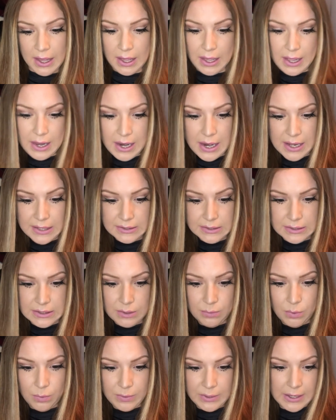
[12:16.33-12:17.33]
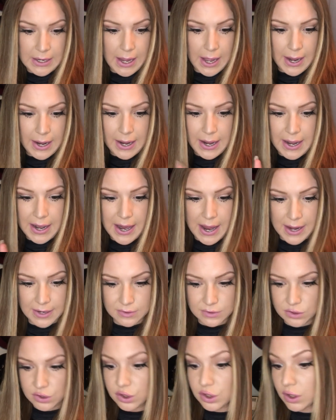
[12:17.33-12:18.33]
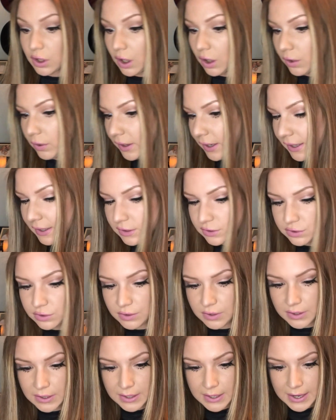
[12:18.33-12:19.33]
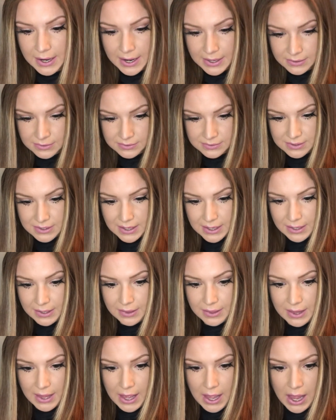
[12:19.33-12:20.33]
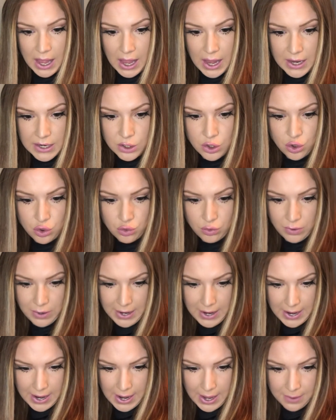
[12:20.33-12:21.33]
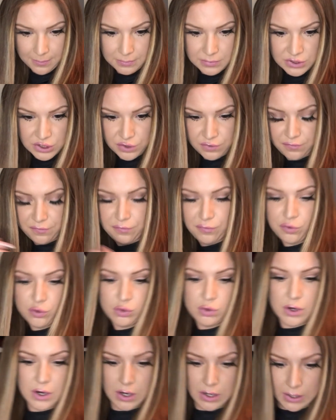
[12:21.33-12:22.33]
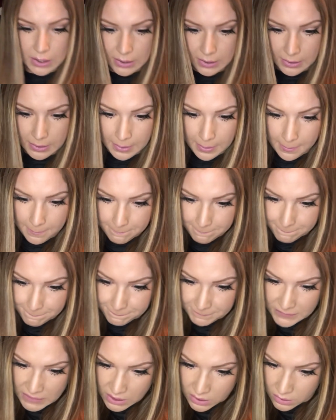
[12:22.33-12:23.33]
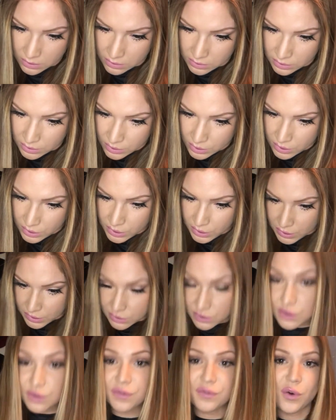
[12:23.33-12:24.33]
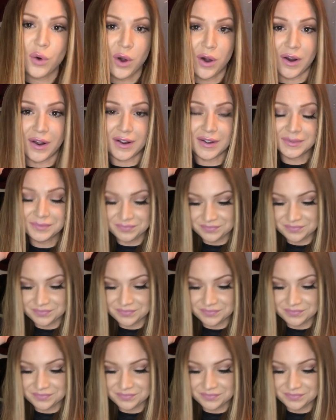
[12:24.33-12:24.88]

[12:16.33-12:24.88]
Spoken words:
Let's see what we got next. Okay, so the next thing that I grabbed from Sephora